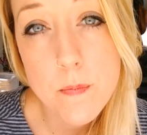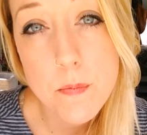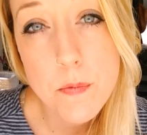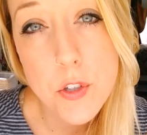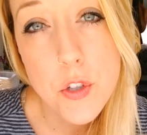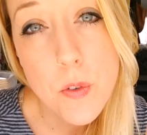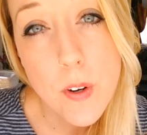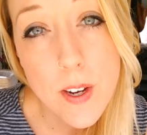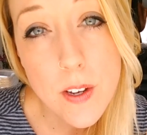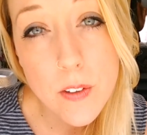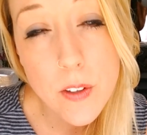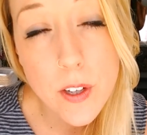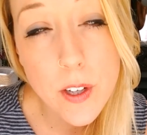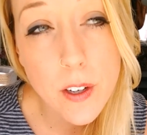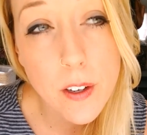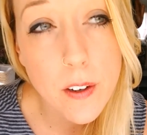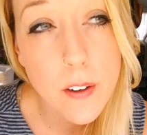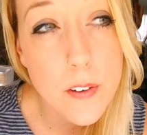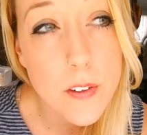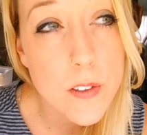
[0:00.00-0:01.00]

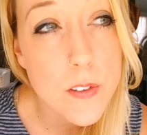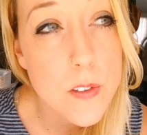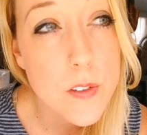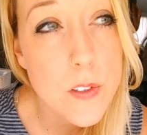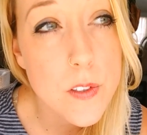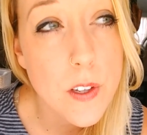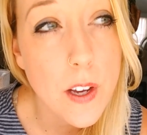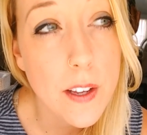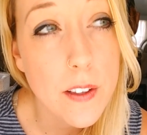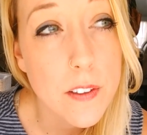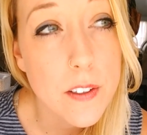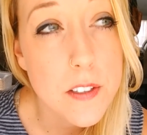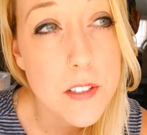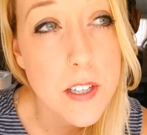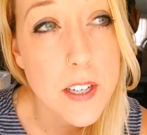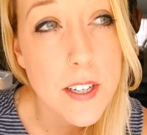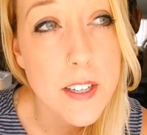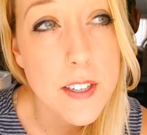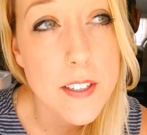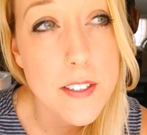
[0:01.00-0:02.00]
trailers, I looked
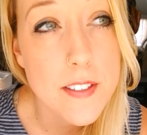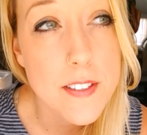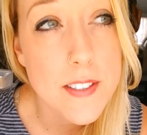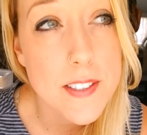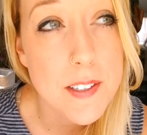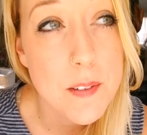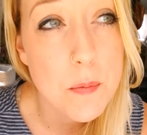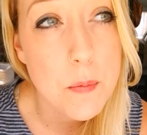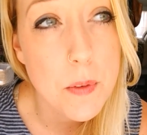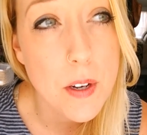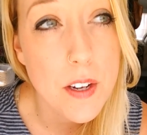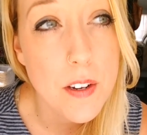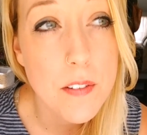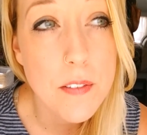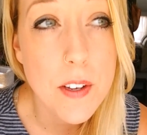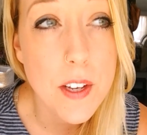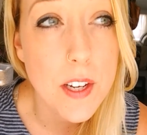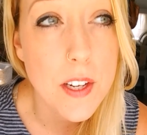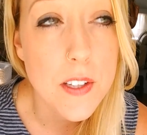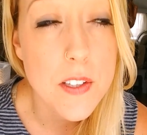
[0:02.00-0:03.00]
at some
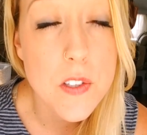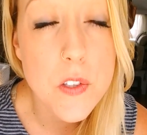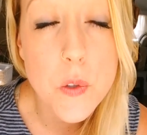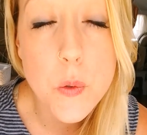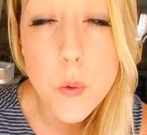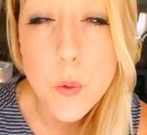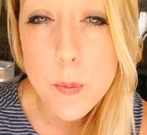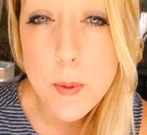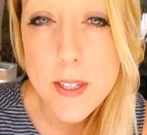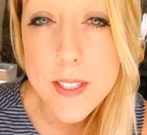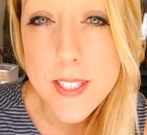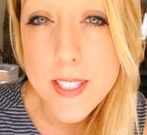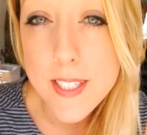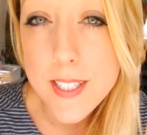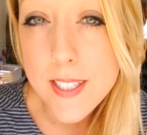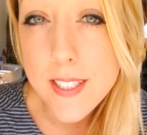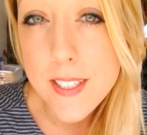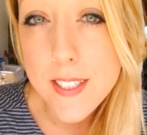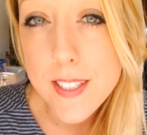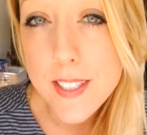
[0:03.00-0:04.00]
renovated school
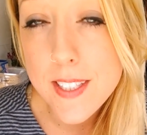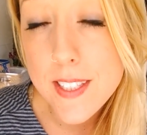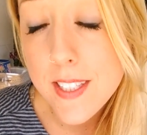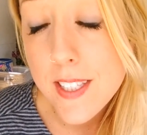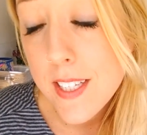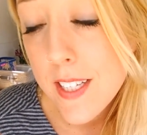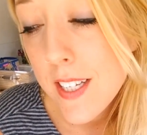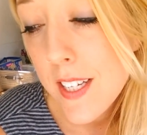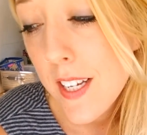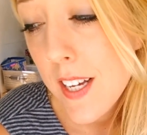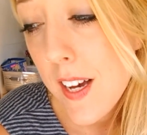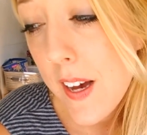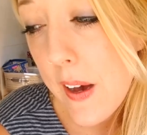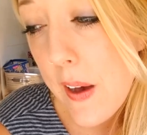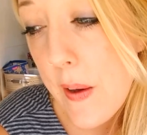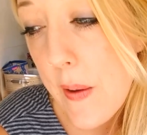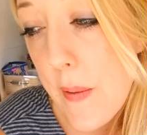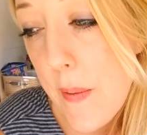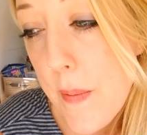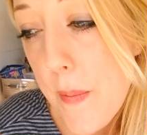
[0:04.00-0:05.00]
buses,
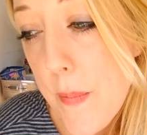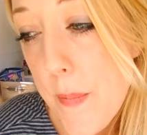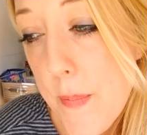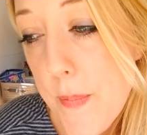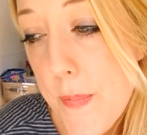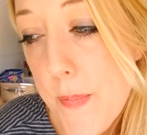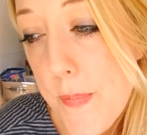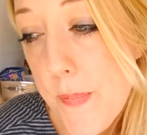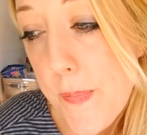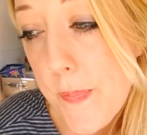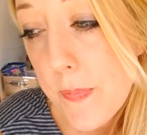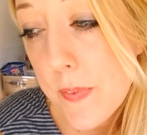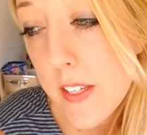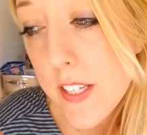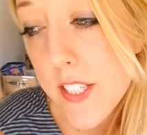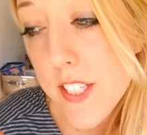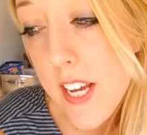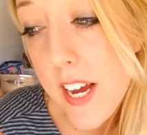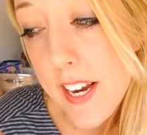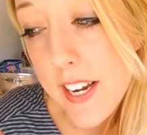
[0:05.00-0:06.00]

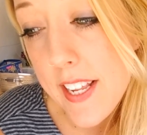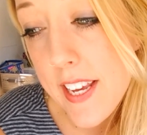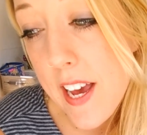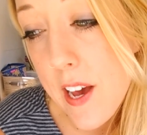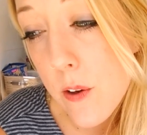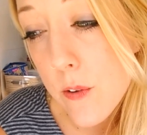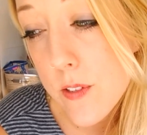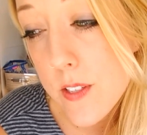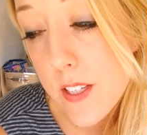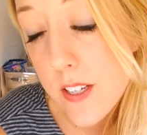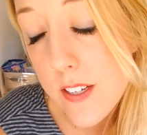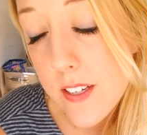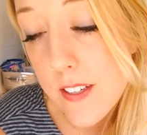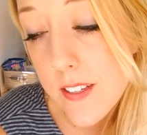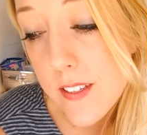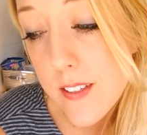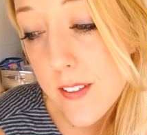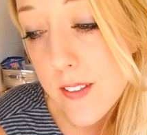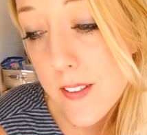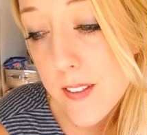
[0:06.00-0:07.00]
tiny
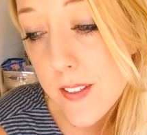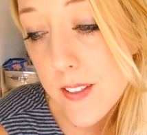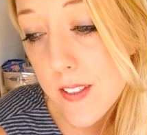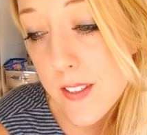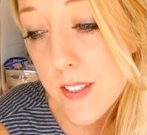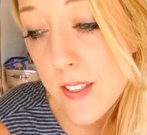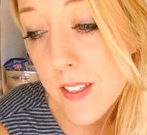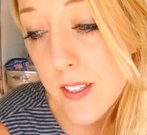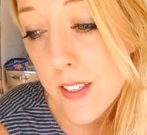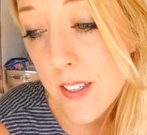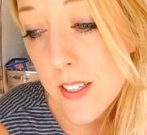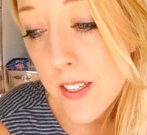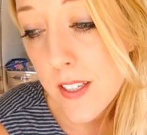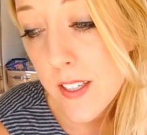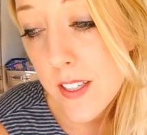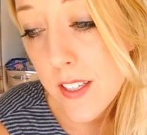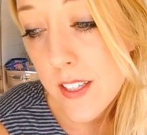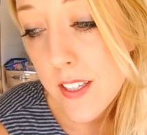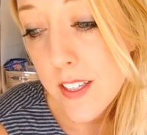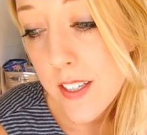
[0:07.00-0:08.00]
houses,
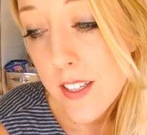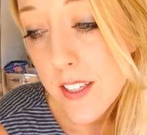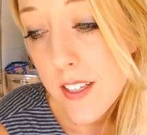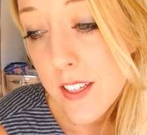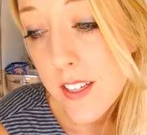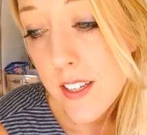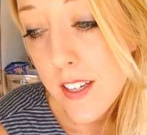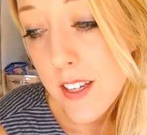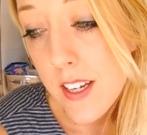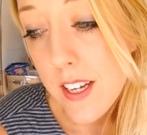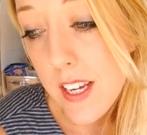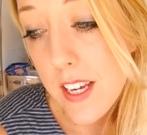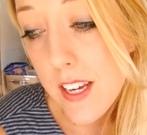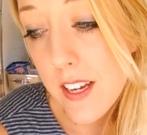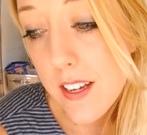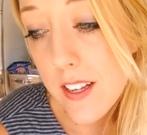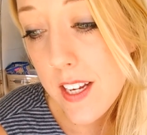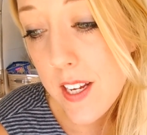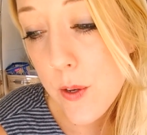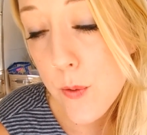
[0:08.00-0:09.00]

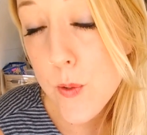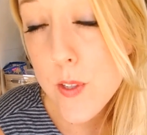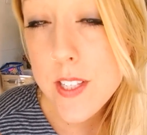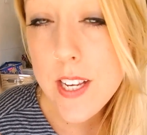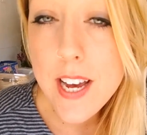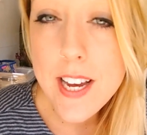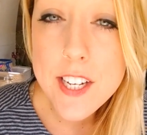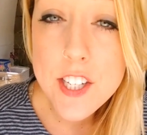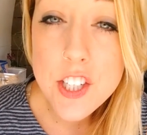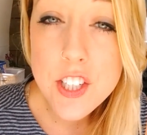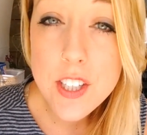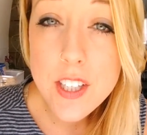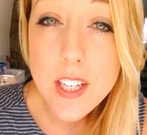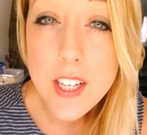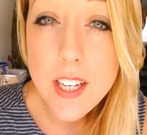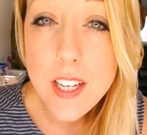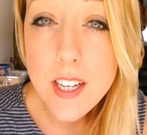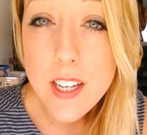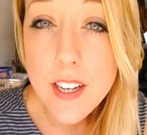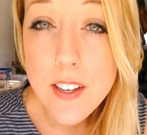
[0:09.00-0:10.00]
and it was
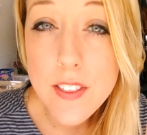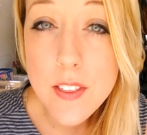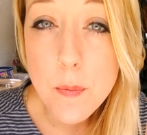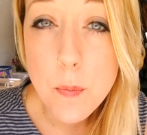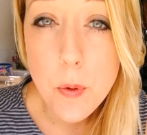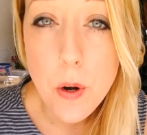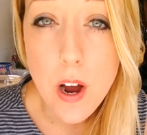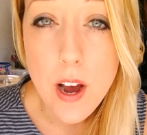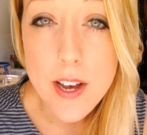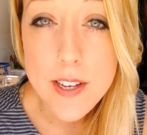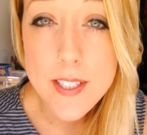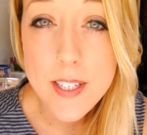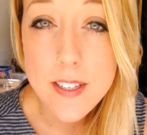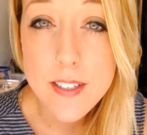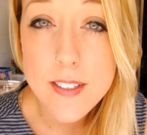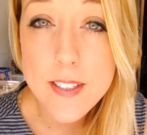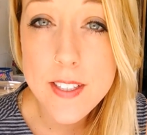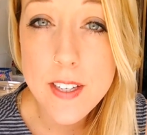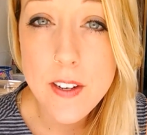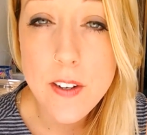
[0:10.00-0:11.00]
actually in the
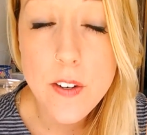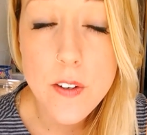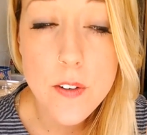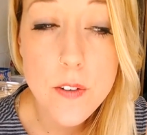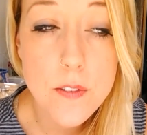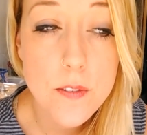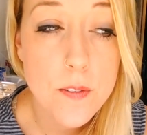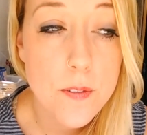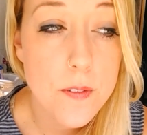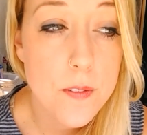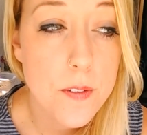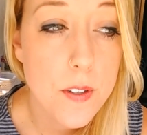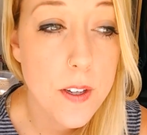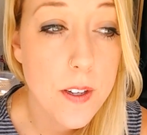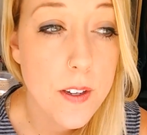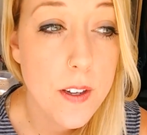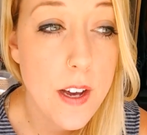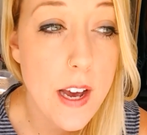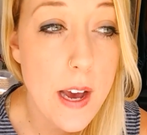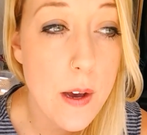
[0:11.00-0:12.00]
process of,
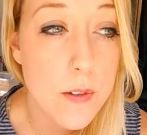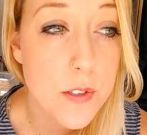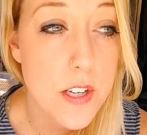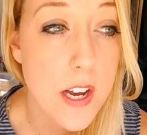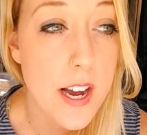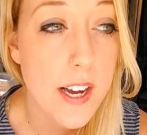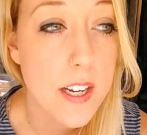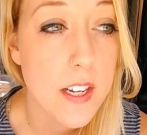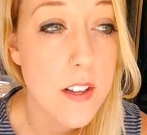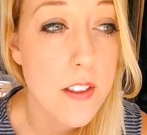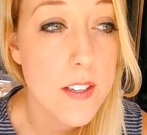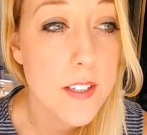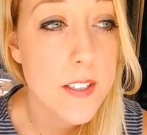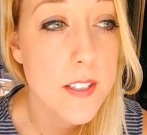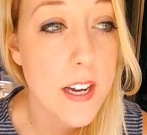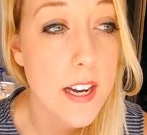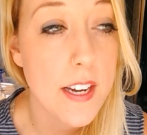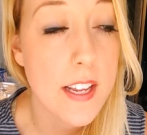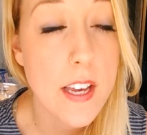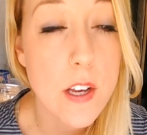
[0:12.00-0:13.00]
I was talking to this
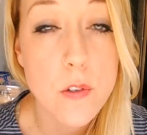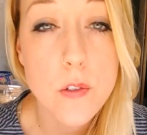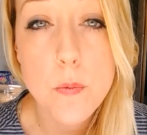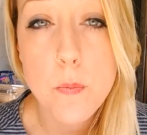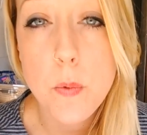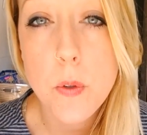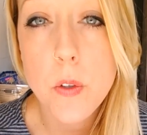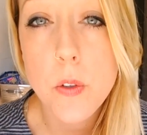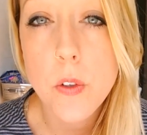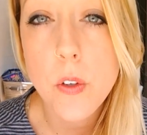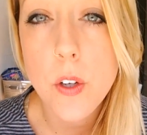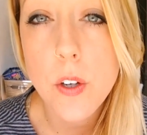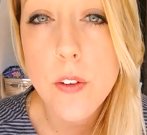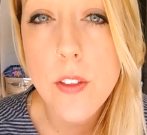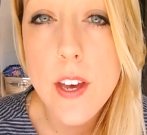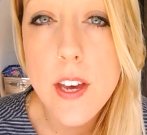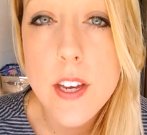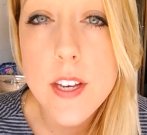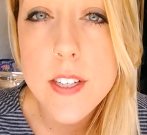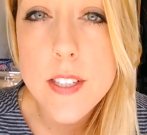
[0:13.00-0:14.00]
tiny house builder
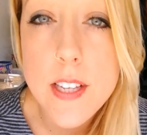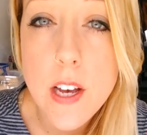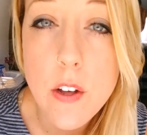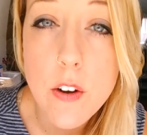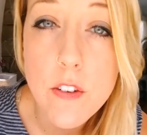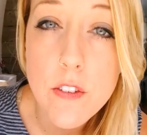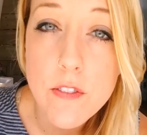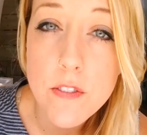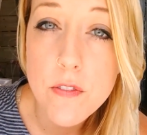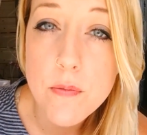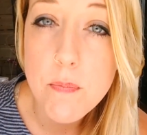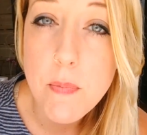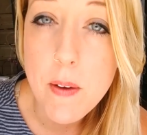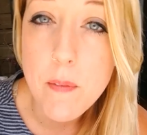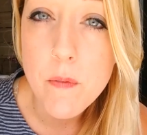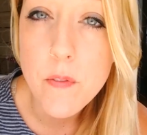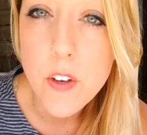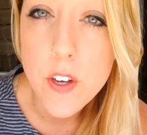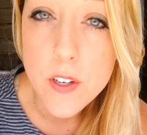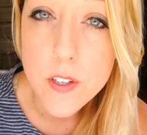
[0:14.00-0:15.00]
that is out of
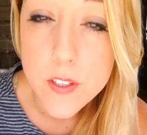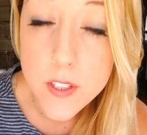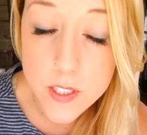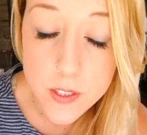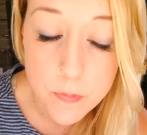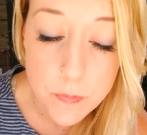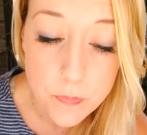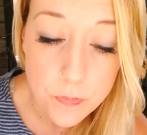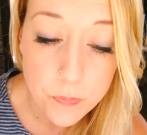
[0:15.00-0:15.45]
Memphis.